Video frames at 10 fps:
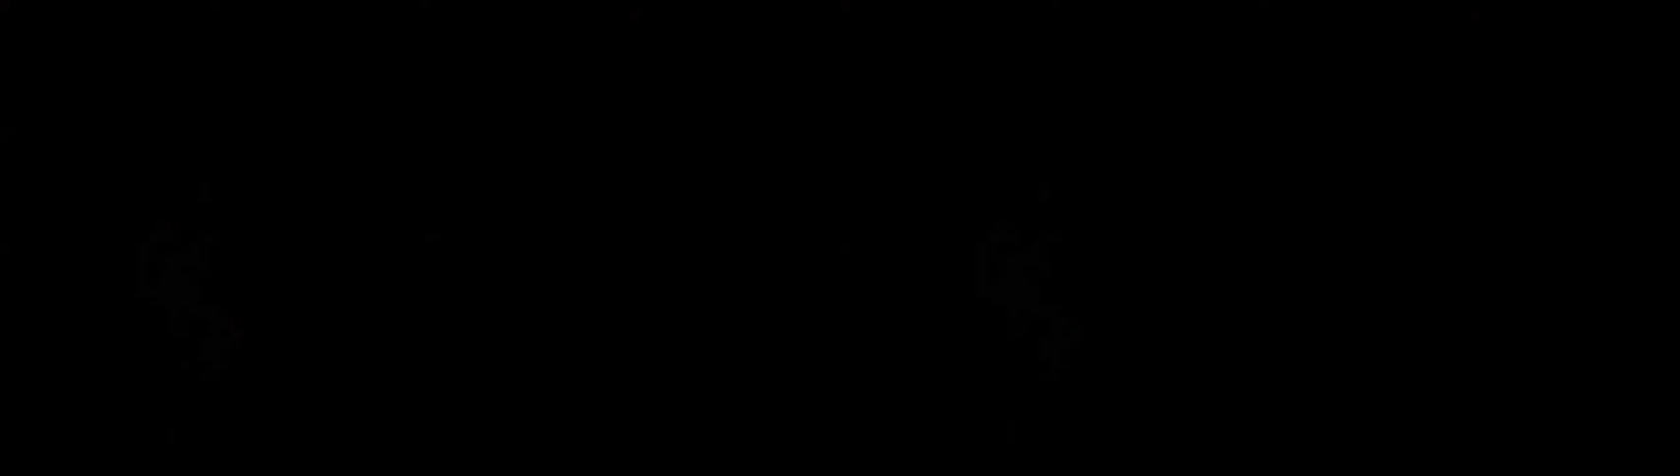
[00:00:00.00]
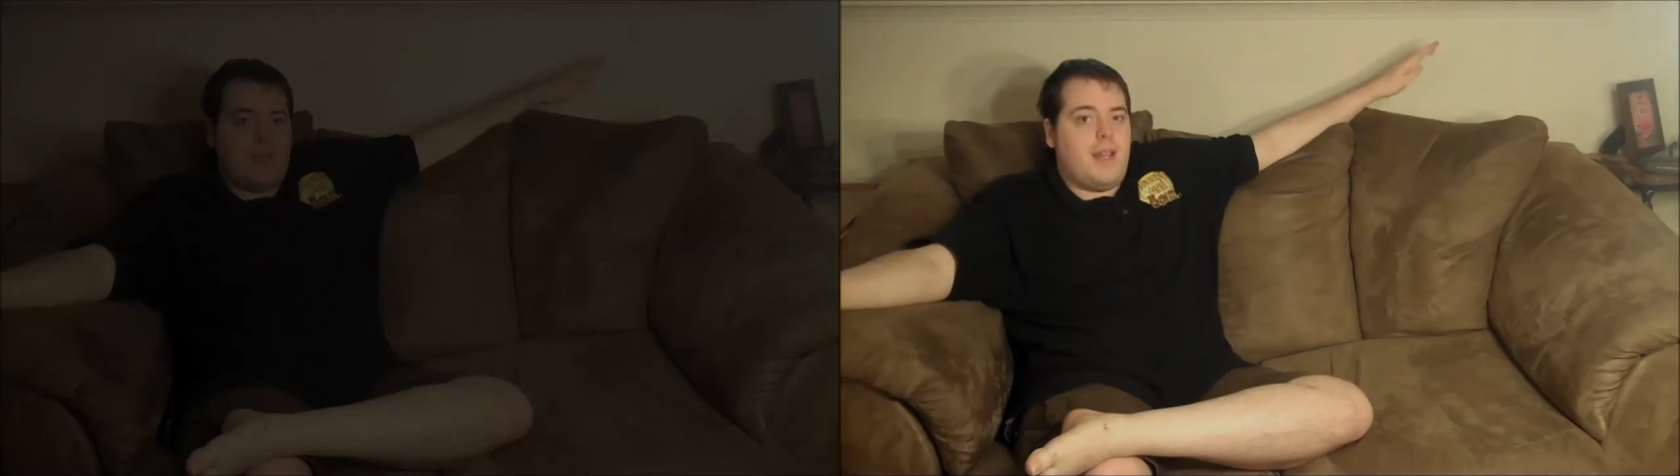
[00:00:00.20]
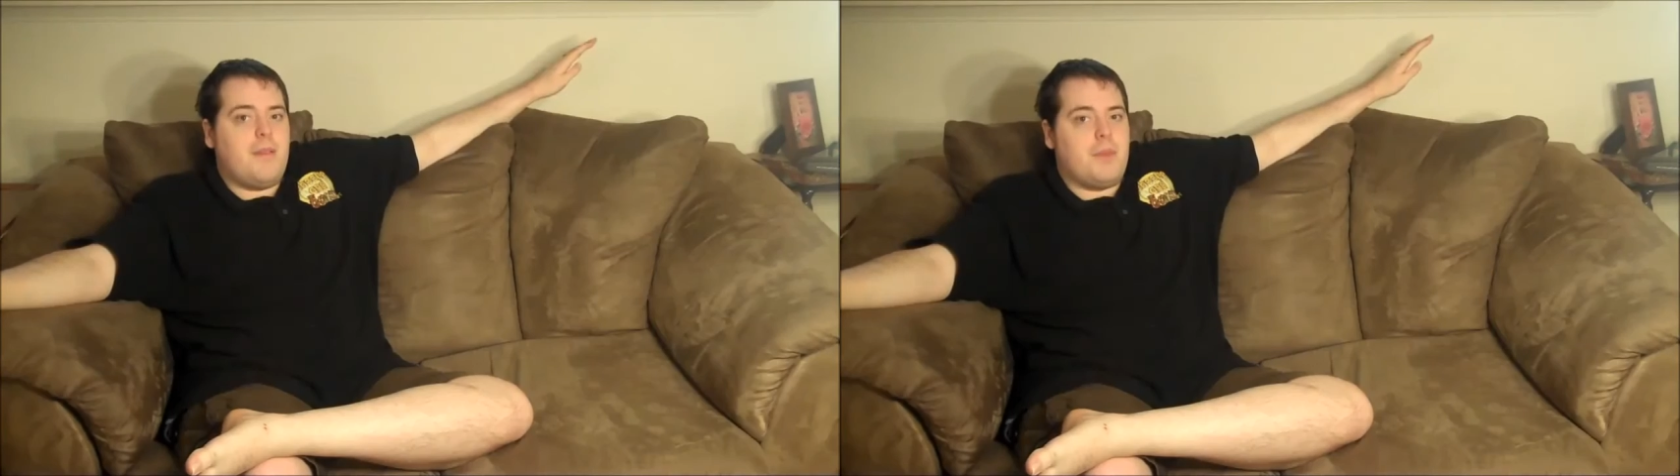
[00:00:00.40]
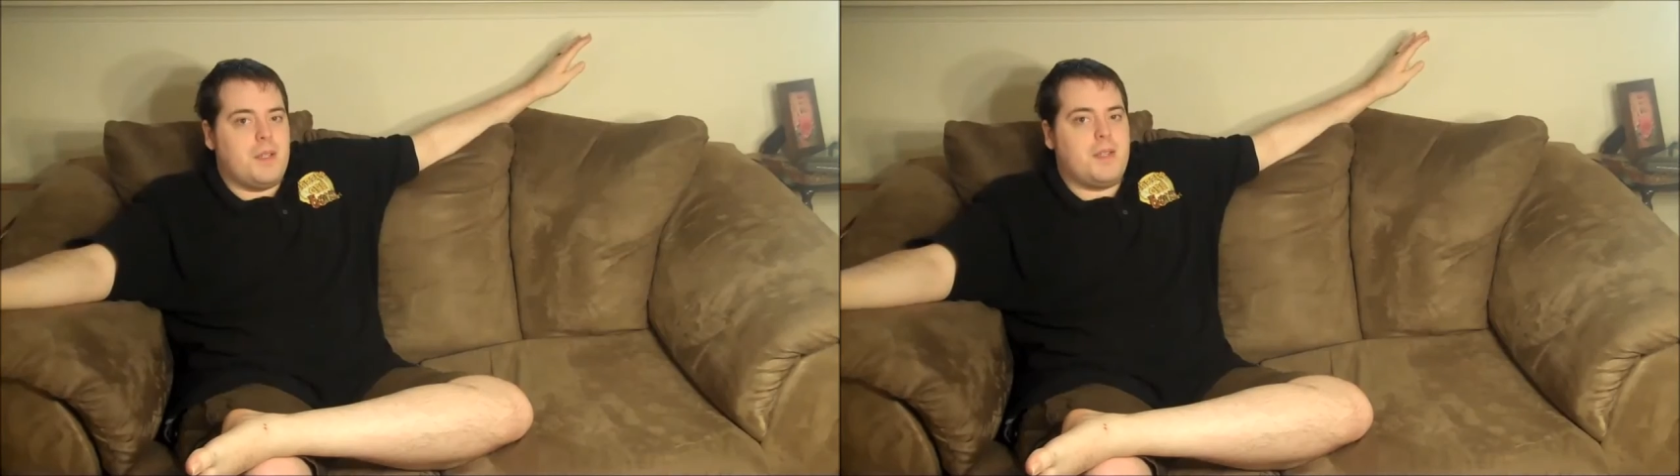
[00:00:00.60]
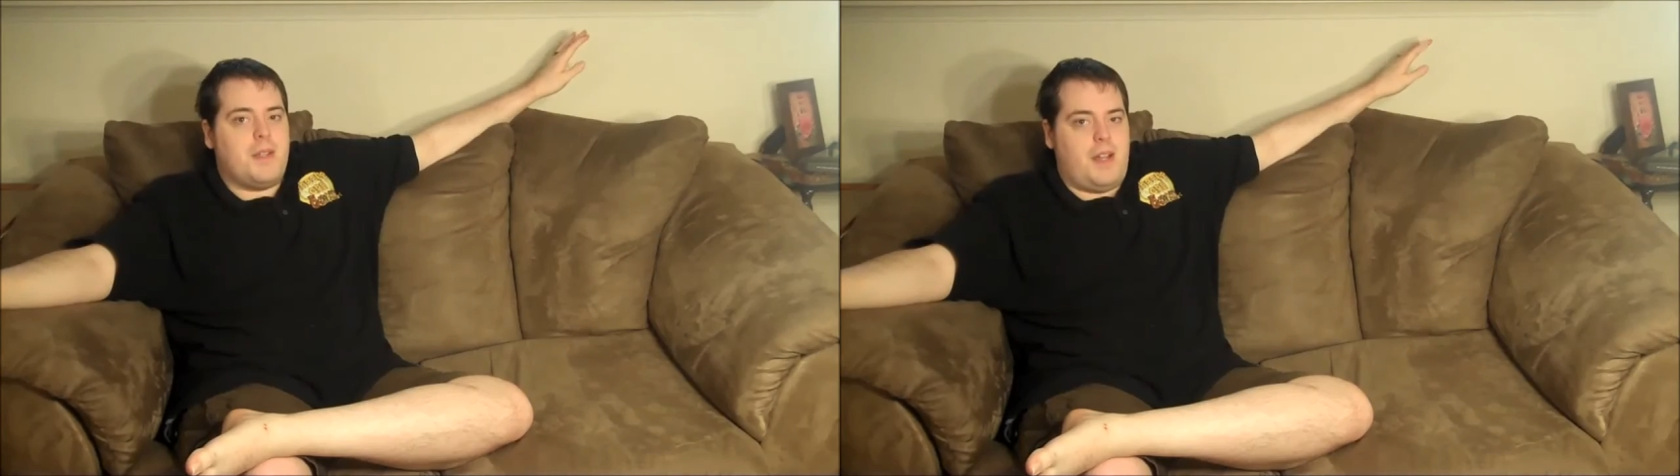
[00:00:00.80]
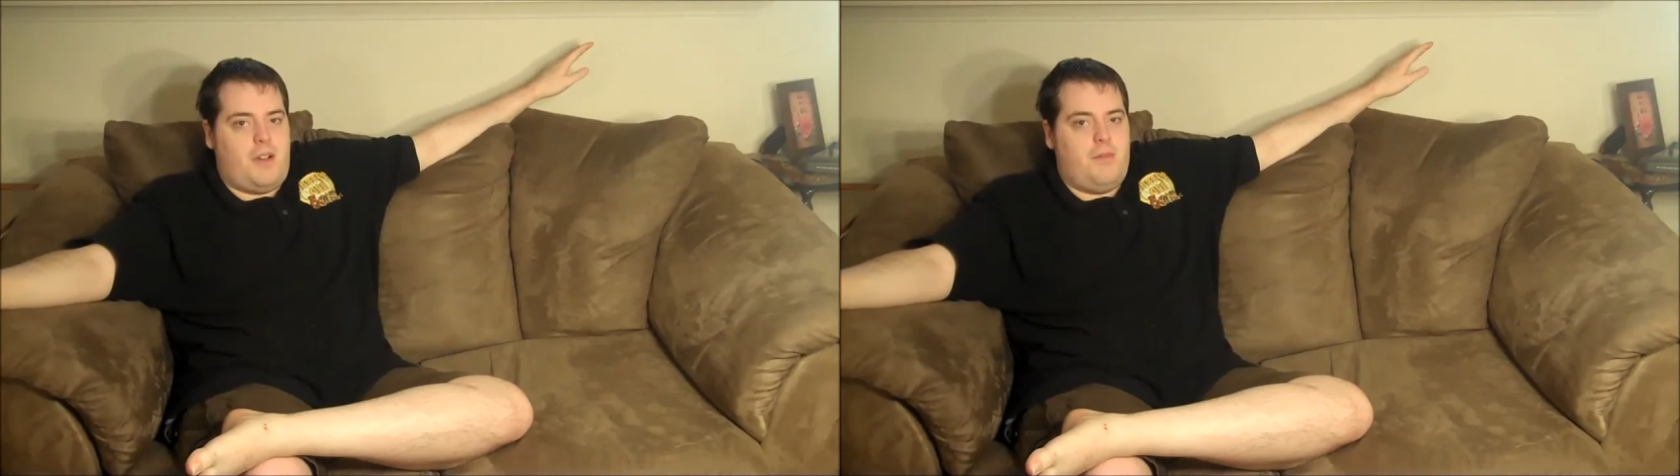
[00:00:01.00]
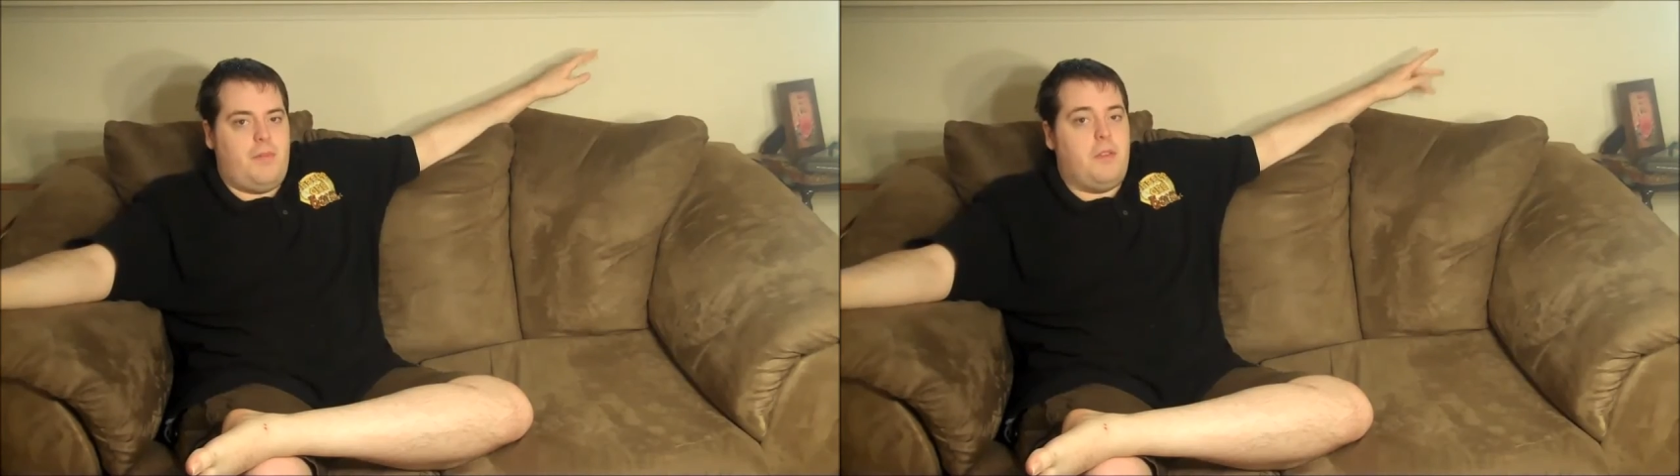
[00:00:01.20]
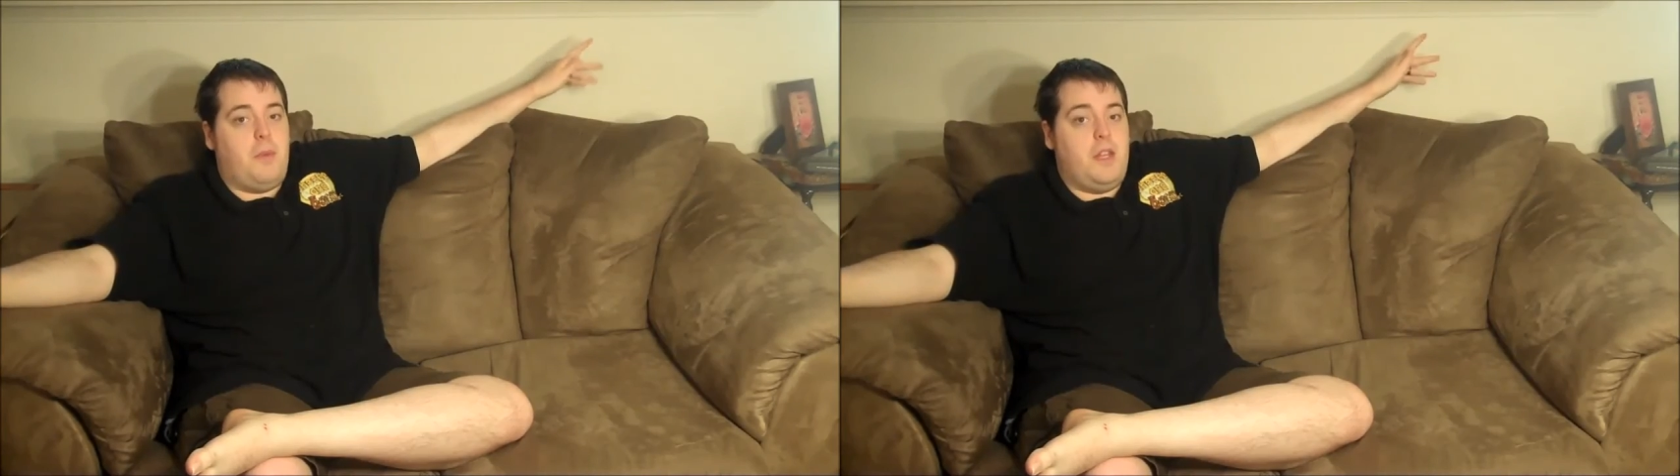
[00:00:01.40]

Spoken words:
So that brings us to now. We